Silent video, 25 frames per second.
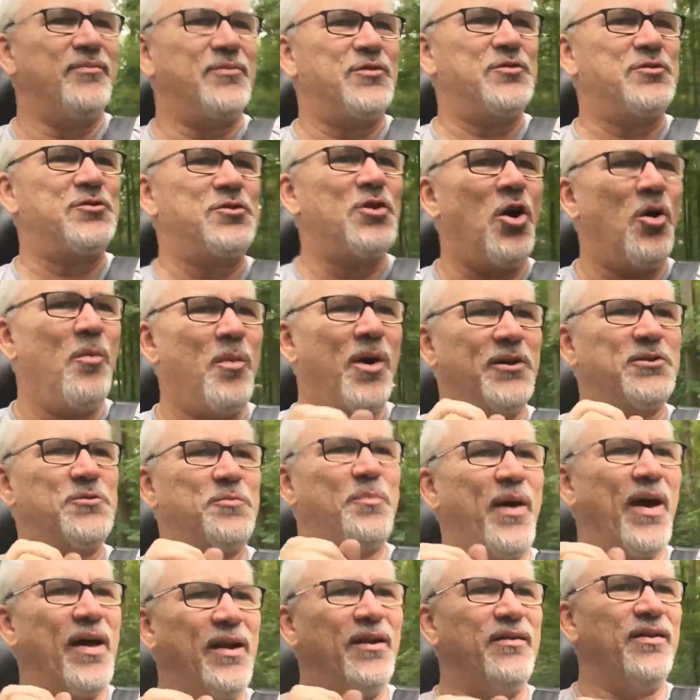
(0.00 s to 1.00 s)
So
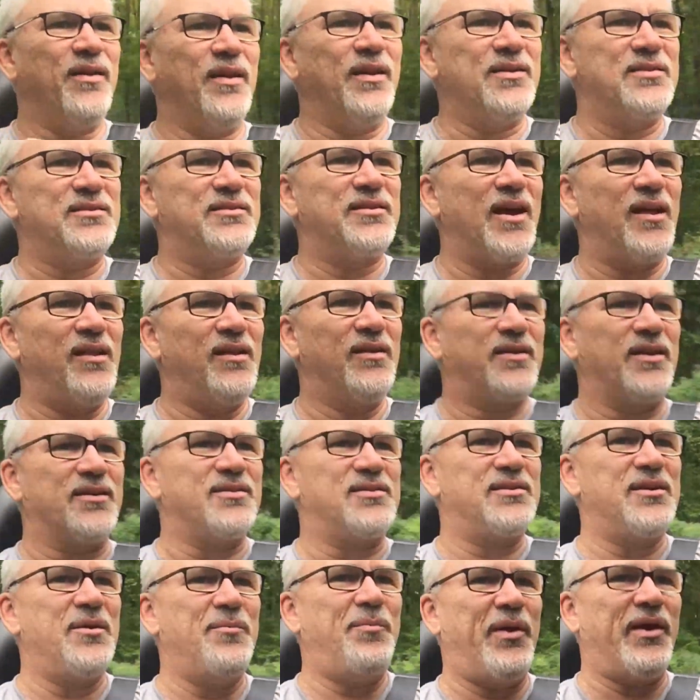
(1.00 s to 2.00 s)
much better than a Celica
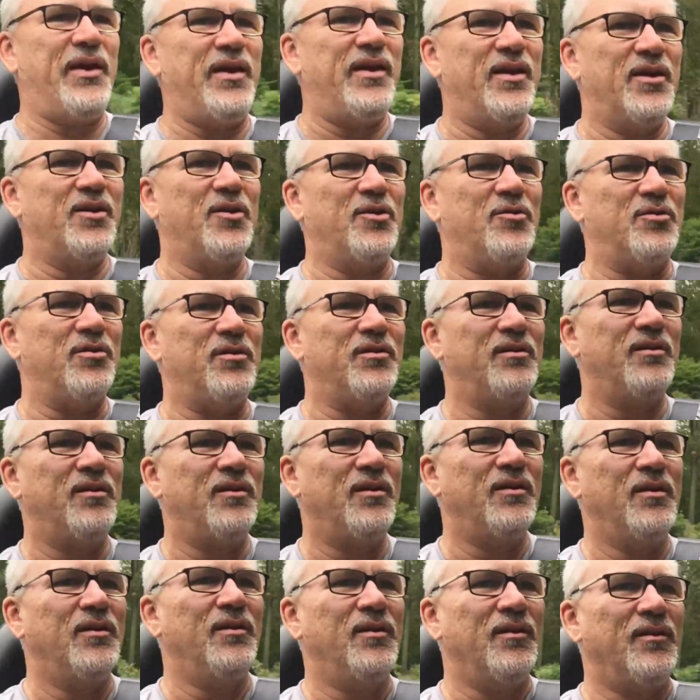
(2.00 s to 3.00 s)
CPU.
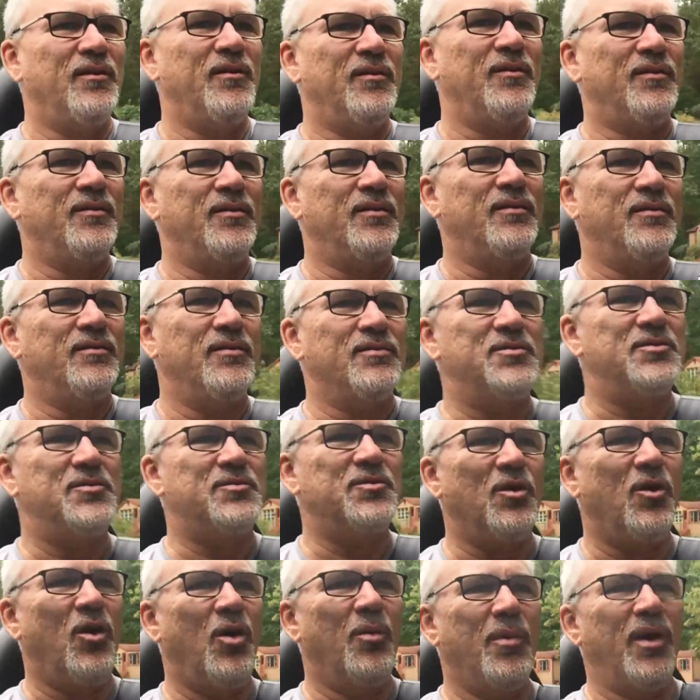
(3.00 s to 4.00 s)

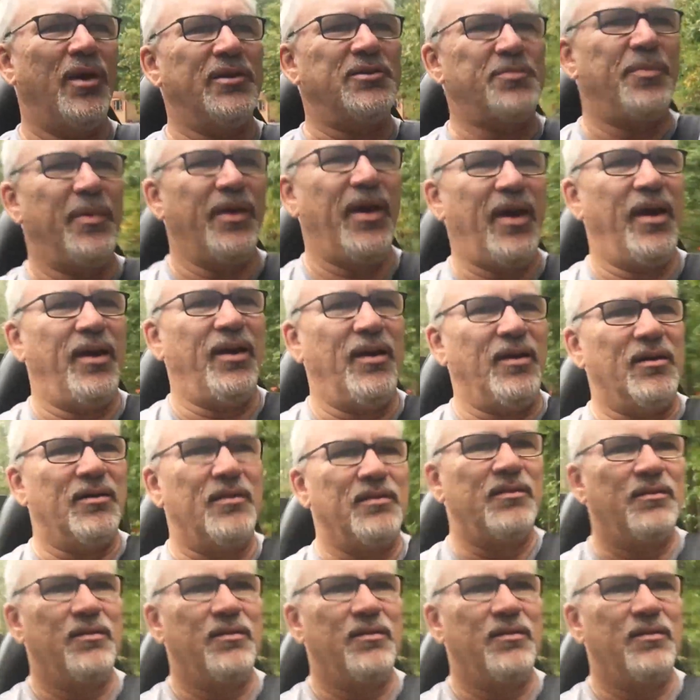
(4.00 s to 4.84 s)
So much better.